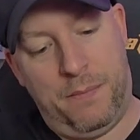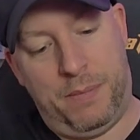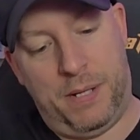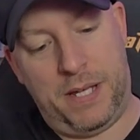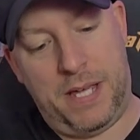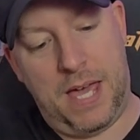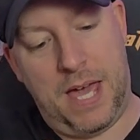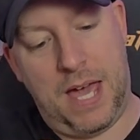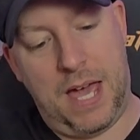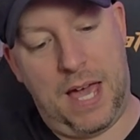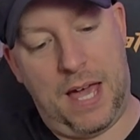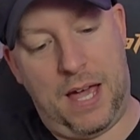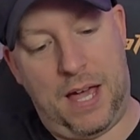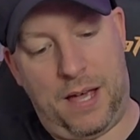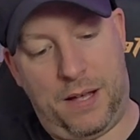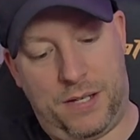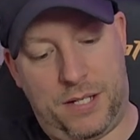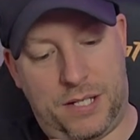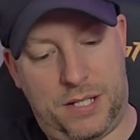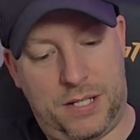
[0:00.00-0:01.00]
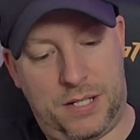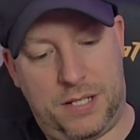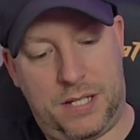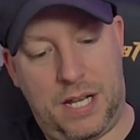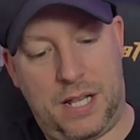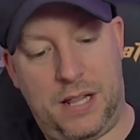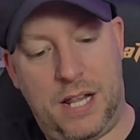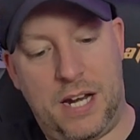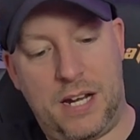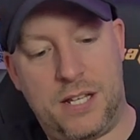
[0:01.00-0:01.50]
But yeah,
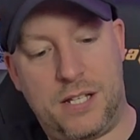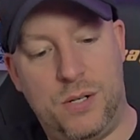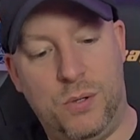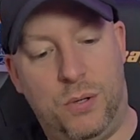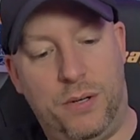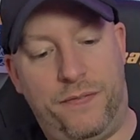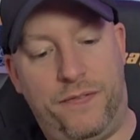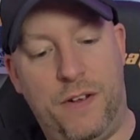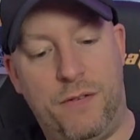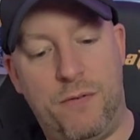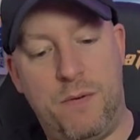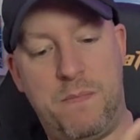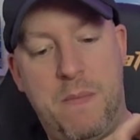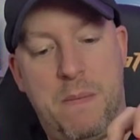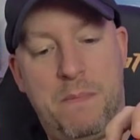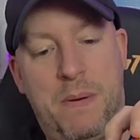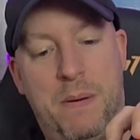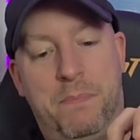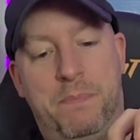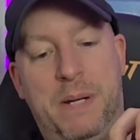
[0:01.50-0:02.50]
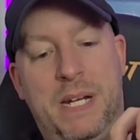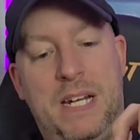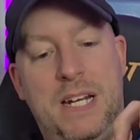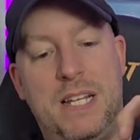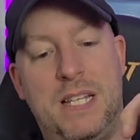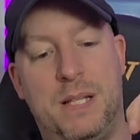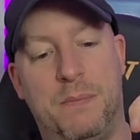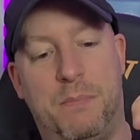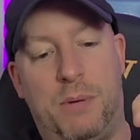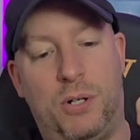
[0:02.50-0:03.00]
so let us know if you remember
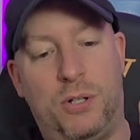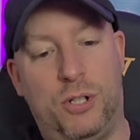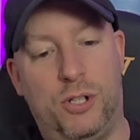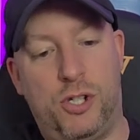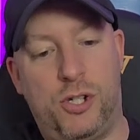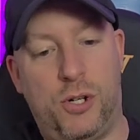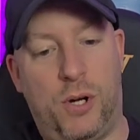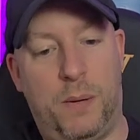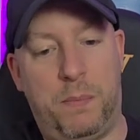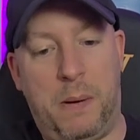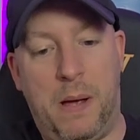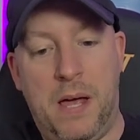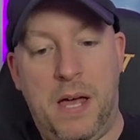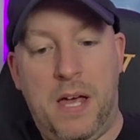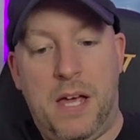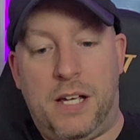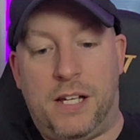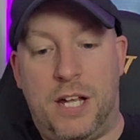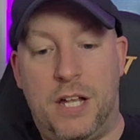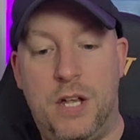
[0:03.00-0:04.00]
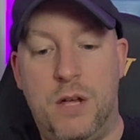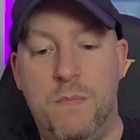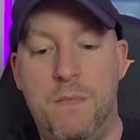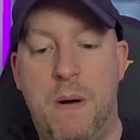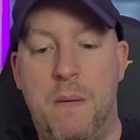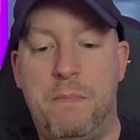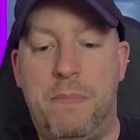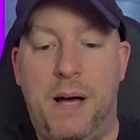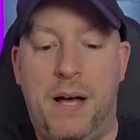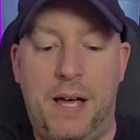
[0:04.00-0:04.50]
Beaties, the model shop. Can you
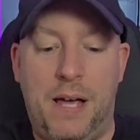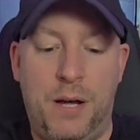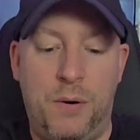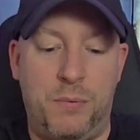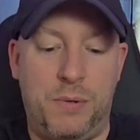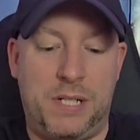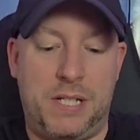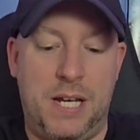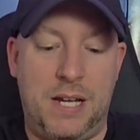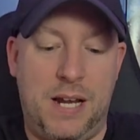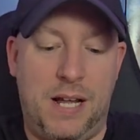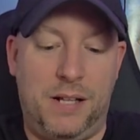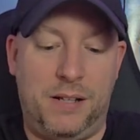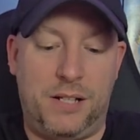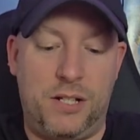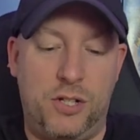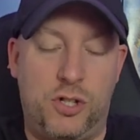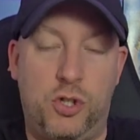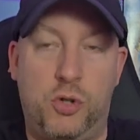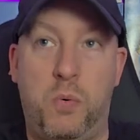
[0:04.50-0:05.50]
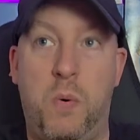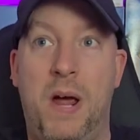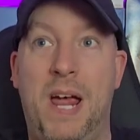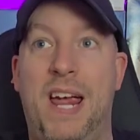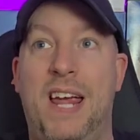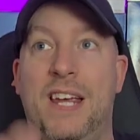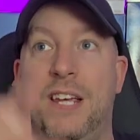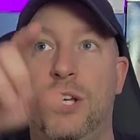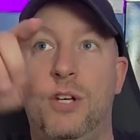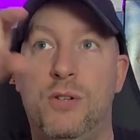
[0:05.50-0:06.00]
remember it was in Eldon
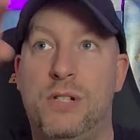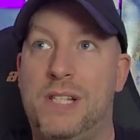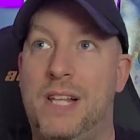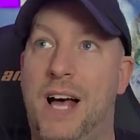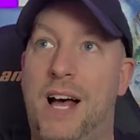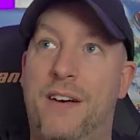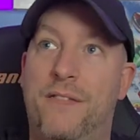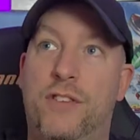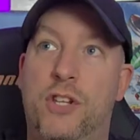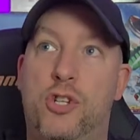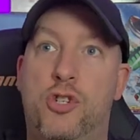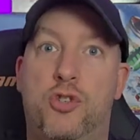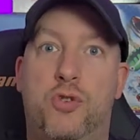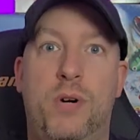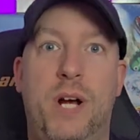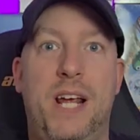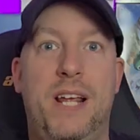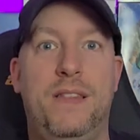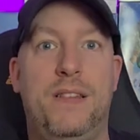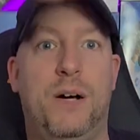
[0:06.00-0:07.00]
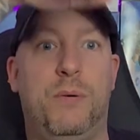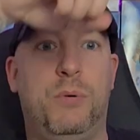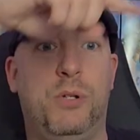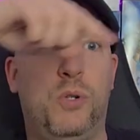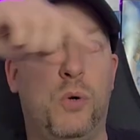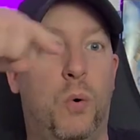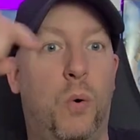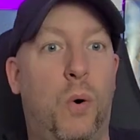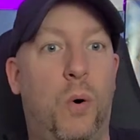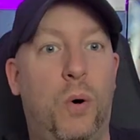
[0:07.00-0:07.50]
Square? It used to have the train that
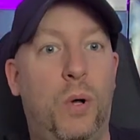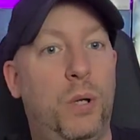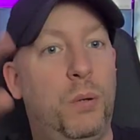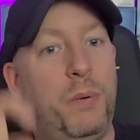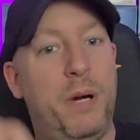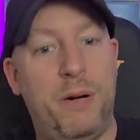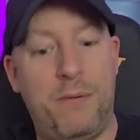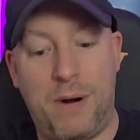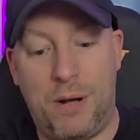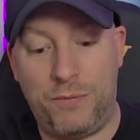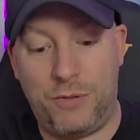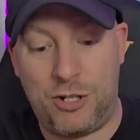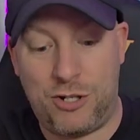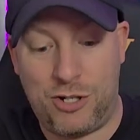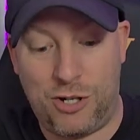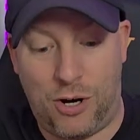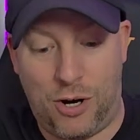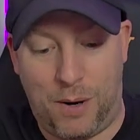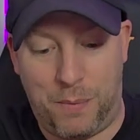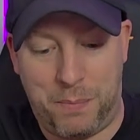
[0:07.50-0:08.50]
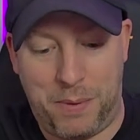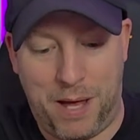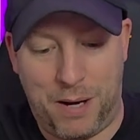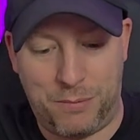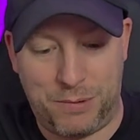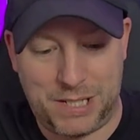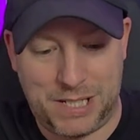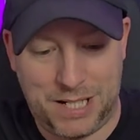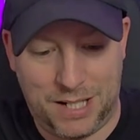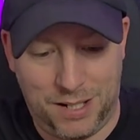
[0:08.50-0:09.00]
would go all the way around the top.
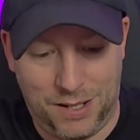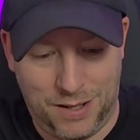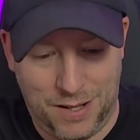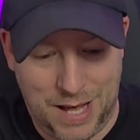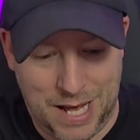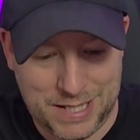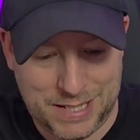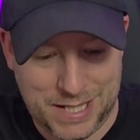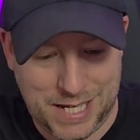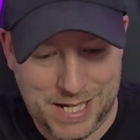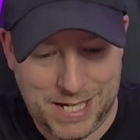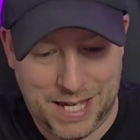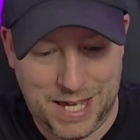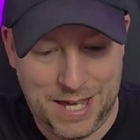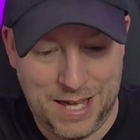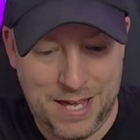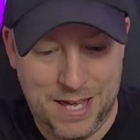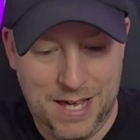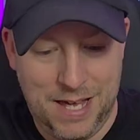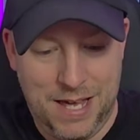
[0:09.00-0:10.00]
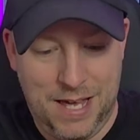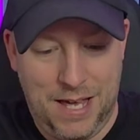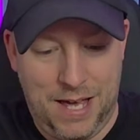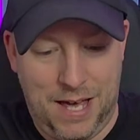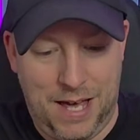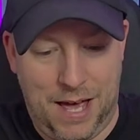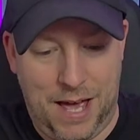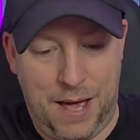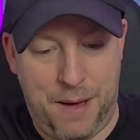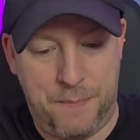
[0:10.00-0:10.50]
That was classic.
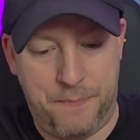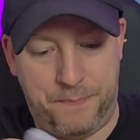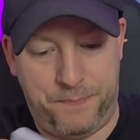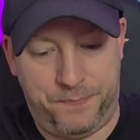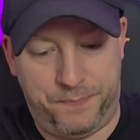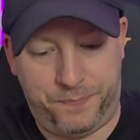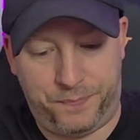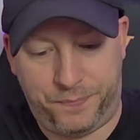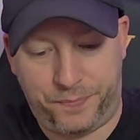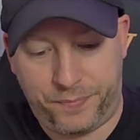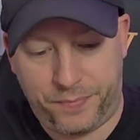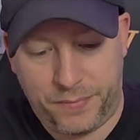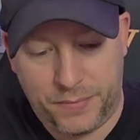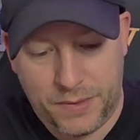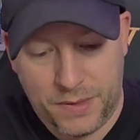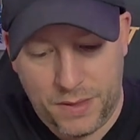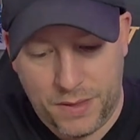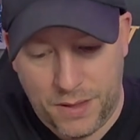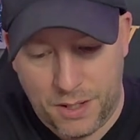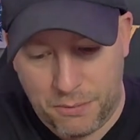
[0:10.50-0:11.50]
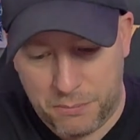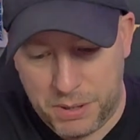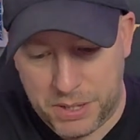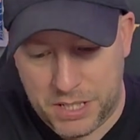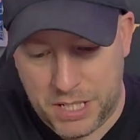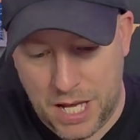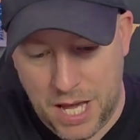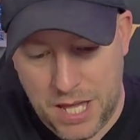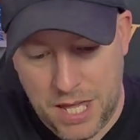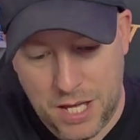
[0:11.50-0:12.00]

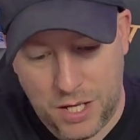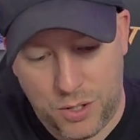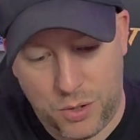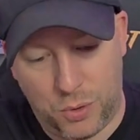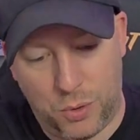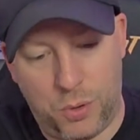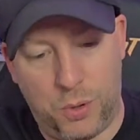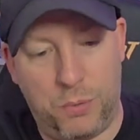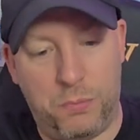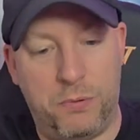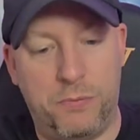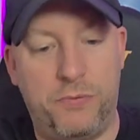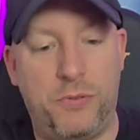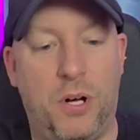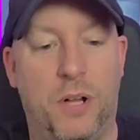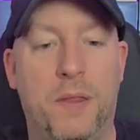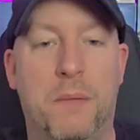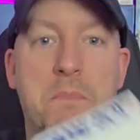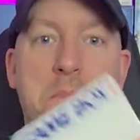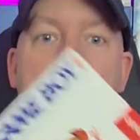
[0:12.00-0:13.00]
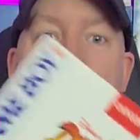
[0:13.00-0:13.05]
But here you go. We've got the